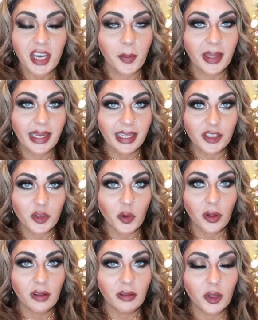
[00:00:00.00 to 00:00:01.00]
Now, my next
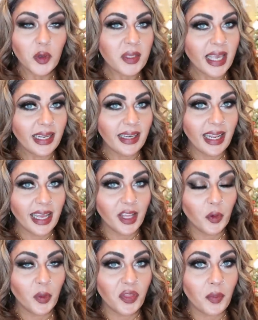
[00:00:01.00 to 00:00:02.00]
goal goes hand in
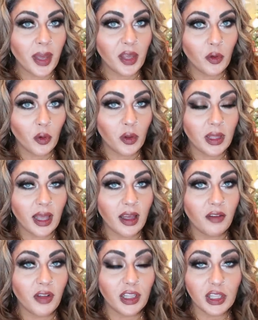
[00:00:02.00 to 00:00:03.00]
hand with my goal
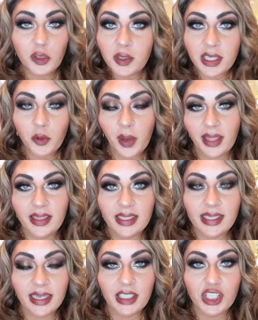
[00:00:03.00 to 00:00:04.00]
of losing weight
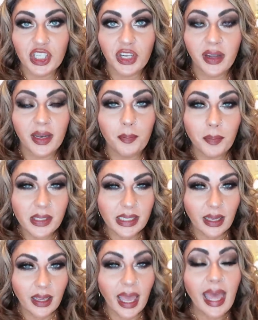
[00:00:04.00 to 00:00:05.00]
this next year and,
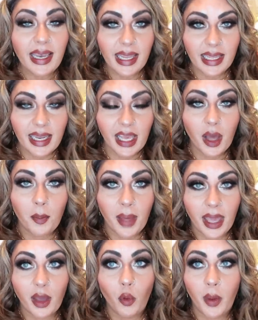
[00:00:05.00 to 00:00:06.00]
and hitting
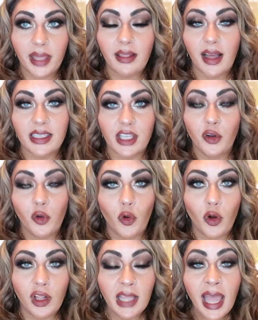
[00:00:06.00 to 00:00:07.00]
my weight loss
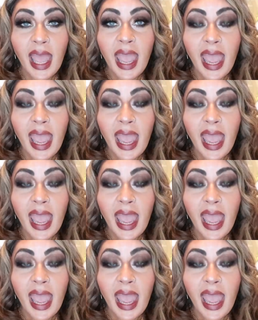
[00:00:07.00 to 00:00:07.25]
goal.